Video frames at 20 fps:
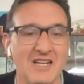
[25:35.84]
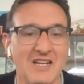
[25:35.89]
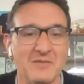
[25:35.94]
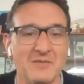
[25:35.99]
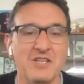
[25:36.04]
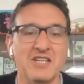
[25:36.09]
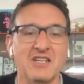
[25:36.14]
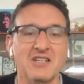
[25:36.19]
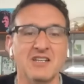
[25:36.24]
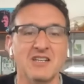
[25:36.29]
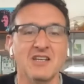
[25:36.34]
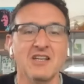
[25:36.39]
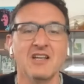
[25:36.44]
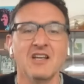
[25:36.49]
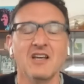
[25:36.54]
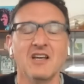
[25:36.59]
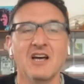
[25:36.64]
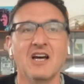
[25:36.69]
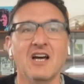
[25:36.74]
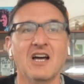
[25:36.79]
right. I mean,
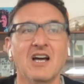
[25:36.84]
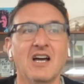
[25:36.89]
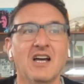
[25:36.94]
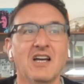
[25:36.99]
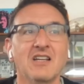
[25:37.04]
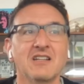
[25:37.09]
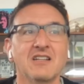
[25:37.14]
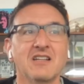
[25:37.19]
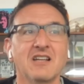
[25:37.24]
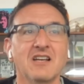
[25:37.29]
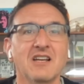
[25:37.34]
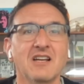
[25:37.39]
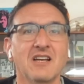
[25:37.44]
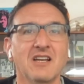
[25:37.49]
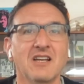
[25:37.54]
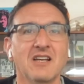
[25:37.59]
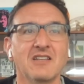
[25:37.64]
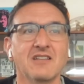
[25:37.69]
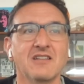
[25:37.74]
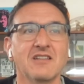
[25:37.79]
uh,
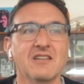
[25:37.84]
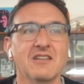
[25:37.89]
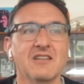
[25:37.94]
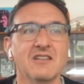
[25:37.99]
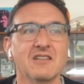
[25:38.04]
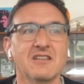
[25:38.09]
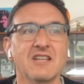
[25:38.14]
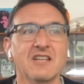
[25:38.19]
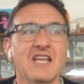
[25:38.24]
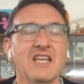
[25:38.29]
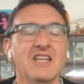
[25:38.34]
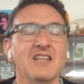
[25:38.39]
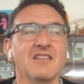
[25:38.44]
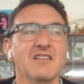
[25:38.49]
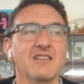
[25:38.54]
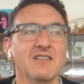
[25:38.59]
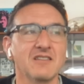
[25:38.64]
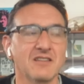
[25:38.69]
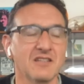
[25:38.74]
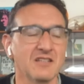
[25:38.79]
uh, they
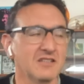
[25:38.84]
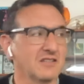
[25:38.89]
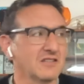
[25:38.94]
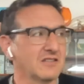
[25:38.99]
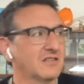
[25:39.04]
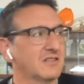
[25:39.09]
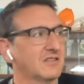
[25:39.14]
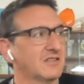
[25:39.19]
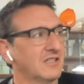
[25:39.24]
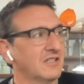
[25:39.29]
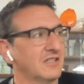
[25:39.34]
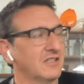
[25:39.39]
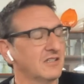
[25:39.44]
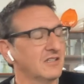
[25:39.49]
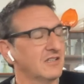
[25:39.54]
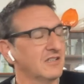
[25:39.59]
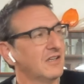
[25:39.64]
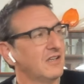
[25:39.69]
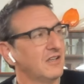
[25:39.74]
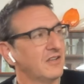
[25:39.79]

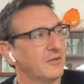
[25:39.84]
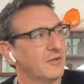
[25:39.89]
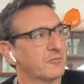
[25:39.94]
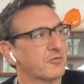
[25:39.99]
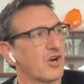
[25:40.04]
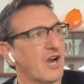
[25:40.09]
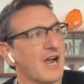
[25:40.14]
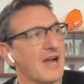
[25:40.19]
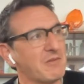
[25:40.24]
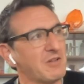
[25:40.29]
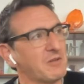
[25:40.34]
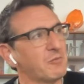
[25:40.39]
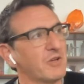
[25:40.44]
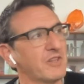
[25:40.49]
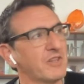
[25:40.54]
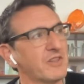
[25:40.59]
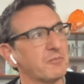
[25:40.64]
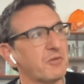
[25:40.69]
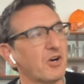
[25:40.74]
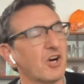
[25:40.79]
the the problem
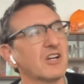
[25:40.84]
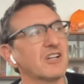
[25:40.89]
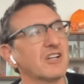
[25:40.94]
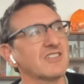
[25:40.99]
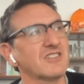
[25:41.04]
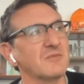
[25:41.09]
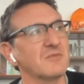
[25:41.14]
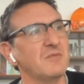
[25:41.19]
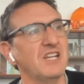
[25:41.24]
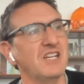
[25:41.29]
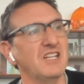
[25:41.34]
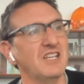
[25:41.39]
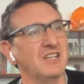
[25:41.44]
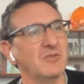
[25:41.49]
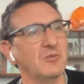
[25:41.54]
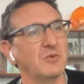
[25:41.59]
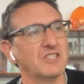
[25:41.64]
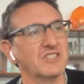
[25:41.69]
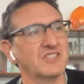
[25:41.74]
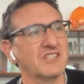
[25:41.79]
with the partisan media
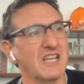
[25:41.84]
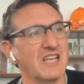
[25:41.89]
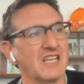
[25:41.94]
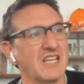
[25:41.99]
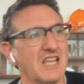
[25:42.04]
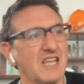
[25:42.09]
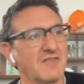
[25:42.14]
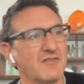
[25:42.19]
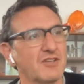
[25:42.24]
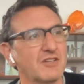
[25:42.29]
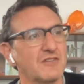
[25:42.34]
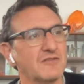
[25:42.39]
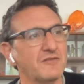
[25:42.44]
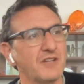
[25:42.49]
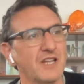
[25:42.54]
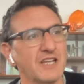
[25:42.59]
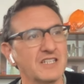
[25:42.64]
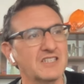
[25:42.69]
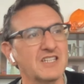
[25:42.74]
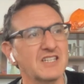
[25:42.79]
was they gave
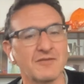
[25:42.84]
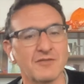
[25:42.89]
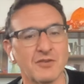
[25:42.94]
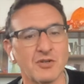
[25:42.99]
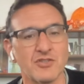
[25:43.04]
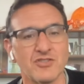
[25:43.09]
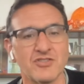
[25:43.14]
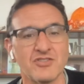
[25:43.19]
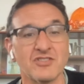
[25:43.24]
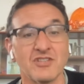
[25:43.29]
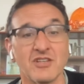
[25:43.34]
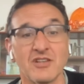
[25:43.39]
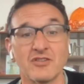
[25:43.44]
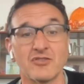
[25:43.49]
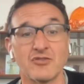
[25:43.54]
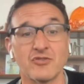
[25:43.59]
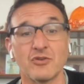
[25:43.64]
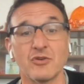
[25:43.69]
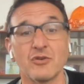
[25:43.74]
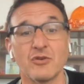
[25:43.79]
conflicting versions of the
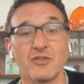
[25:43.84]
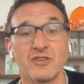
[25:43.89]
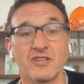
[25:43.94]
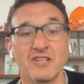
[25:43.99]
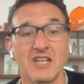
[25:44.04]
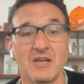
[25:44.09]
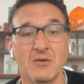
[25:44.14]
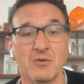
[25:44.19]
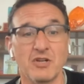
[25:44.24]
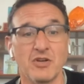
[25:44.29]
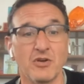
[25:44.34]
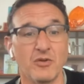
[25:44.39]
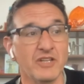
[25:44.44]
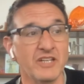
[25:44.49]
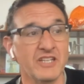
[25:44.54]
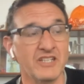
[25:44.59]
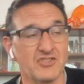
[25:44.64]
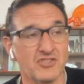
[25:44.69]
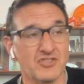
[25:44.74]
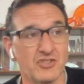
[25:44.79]
truth and they would
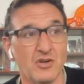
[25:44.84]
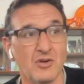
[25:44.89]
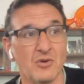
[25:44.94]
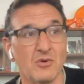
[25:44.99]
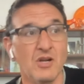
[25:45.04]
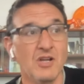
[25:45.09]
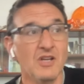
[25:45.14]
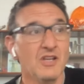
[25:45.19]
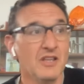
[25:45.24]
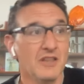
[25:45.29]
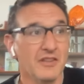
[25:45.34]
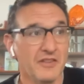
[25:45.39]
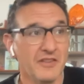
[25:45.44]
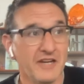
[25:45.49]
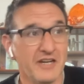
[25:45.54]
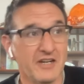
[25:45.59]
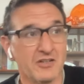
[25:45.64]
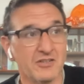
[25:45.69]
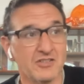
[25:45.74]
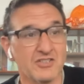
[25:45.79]
only show
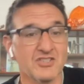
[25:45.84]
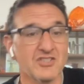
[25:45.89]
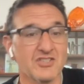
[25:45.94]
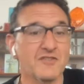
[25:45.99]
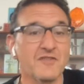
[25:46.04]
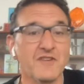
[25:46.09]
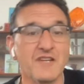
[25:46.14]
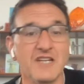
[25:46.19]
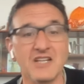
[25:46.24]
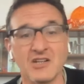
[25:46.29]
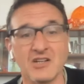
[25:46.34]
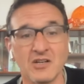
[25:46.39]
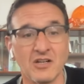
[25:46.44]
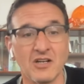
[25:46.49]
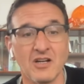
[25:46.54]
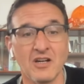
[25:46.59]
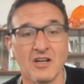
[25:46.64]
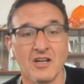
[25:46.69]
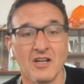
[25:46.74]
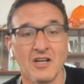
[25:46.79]
their sphere
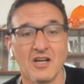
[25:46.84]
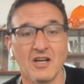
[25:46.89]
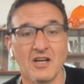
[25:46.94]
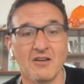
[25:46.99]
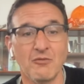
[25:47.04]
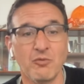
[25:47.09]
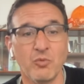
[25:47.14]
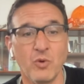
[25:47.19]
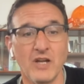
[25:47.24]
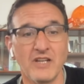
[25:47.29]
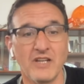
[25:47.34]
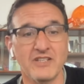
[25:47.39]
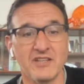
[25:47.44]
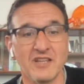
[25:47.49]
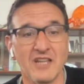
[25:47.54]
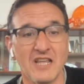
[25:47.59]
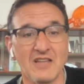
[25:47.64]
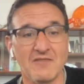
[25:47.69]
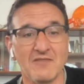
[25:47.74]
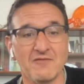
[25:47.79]
of what
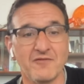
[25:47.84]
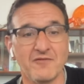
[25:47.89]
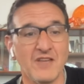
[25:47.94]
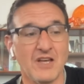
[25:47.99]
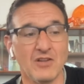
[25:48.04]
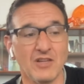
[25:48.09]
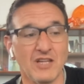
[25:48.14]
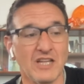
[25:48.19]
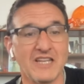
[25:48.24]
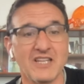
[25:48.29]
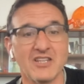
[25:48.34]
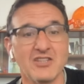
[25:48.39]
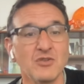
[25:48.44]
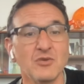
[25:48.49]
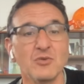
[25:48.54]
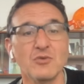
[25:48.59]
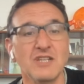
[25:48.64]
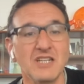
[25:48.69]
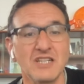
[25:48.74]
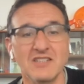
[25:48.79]
they felt like
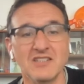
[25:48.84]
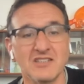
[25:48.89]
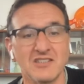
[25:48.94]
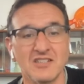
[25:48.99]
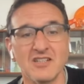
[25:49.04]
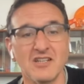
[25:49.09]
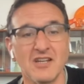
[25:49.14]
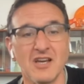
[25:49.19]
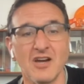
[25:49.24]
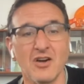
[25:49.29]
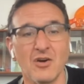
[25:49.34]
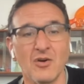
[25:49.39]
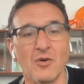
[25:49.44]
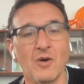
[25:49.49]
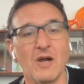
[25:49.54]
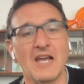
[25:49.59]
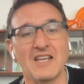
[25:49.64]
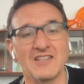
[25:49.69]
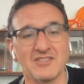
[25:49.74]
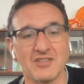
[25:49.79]
you needed to
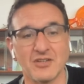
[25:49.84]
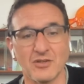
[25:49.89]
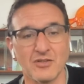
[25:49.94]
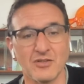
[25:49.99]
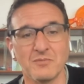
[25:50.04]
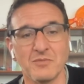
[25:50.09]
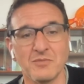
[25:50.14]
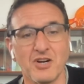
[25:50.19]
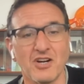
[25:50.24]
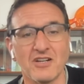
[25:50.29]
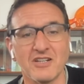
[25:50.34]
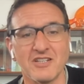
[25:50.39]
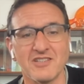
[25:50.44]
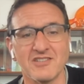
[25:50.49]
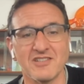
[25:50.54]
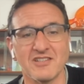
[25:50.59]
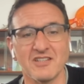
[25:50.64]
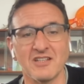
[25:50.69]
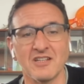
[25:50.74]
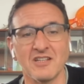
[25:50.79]
know as a good
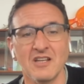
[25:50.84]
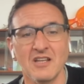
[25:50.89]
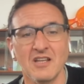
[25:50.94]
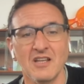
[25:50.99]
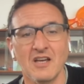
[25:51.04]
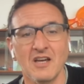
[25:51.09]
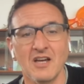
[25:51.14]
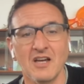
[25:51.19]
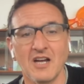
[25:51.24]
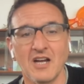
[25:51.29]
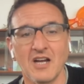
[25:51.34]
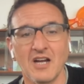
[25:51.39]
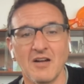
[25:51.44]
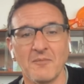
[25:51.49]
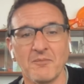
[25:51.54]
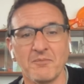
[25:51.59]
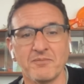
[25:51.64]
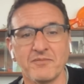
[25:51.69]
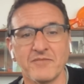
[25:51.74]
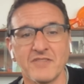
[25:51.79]
partisan.
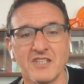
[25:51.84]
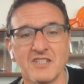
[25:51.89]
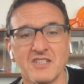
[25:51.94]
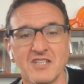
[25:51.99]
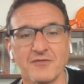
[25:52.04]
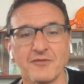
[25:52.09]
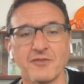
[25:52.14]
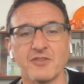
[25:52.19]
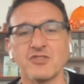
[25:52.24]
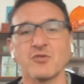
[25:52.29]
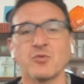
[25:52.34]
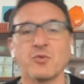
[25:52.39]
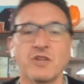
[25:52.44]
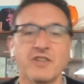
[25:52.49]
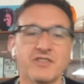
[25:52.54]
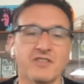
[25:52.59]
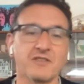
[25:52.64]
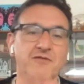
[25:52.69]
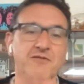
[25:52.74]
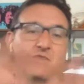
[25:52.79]
Um, the difference with
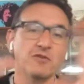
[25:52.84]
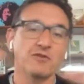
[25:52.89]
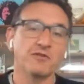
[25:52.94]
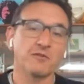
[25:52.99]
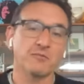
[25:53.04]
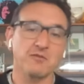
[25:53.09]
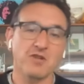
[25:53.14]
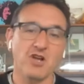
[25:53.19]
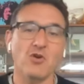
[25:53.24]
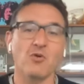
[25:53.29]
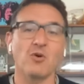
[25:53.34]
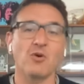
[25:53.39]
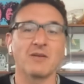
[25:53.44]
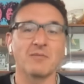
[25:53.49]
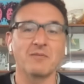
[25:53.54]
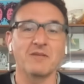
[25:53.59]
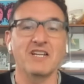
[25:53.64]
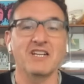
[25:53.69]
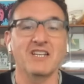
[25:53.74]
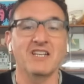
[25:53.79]
the view from nowhere
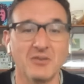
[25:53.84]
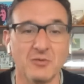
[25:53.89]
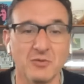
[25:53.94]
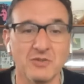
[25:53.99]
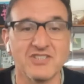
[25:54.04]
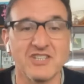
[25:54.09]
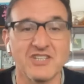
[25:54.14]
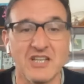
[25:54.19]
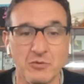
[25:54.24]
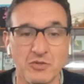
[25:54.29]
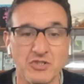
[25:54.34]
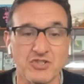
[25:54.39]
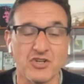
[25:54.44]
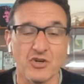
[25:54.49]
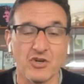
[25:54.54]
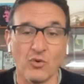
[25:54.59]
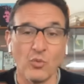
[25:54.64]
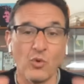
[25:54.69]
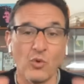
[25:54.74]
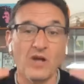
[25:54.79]
media was they would
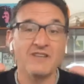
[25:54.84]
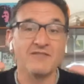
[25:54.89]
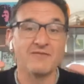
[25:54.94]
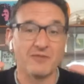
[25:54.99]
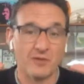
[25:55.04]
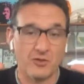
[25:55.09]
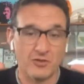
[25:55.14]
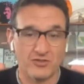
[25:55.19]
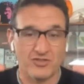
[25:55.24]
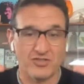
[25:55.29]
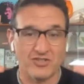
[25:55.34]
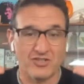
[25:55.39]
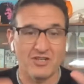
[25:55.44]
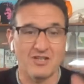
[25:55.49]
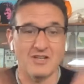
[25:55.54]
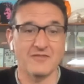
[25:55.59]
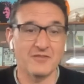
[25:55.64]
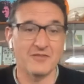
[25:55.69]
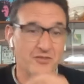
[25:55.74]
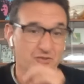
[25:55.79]
show one version
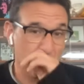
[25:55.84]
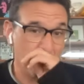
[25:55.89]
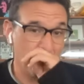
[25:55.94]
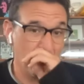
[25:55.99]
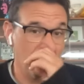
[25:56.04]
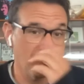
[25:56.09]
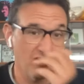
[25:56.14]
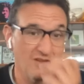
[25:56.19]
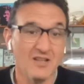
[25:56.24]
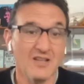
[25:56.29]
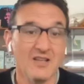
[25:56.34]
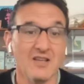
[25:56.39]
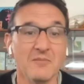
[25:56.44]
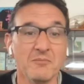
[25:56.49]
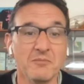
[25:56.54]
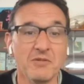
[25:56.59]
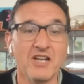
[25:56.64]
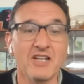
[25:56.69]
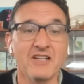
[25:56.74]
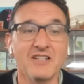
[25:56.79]
of the truth,
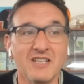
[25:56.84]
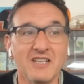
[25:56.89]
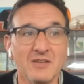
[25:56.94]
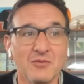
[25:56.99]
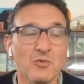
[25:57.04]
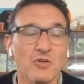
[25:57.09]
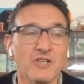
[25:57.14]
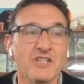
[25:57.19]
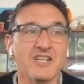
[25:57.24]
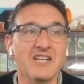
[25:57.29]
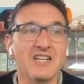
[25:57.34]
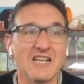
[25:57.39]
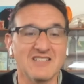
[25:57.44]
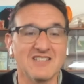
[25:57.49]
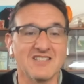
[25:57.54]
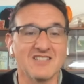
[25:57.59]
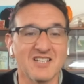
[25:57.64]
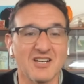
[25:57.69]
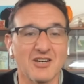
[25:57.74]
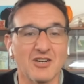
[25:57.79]
but it wouldn't
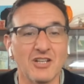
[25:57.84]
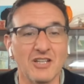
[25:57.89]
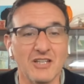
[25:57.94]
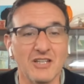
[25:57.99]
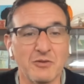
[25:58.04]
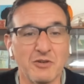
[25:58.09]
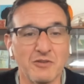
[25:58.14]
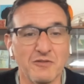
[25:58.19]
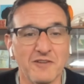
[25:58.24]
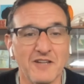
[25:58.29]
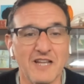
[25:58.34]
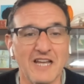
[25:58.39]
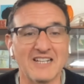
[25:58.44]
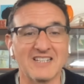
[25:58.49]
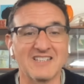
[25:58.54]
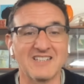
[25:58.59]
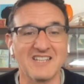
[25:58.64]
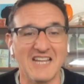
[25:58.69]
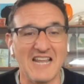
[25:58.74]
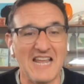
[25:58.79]
necessarily
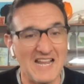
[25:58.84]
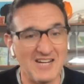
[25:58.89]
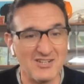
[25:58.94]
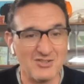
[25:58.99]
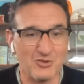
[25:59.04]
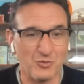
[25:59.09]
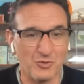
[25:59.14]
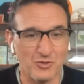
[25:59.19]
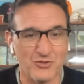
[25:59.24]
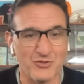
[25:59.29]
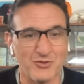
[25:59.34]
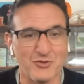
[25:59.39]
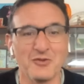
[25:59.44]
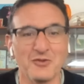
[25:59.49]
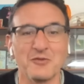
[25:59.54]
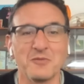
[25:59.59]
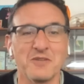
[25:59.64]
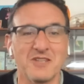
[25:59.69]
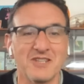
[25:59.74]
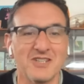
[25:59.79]
reflect the actual
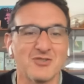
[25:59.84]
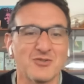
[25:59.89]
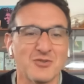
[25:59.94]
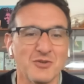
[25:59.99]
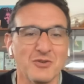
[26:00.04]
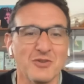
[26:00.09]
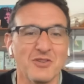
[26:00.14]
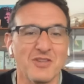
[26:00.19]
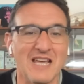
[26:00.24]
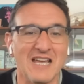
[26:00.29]
truth, but the right. truth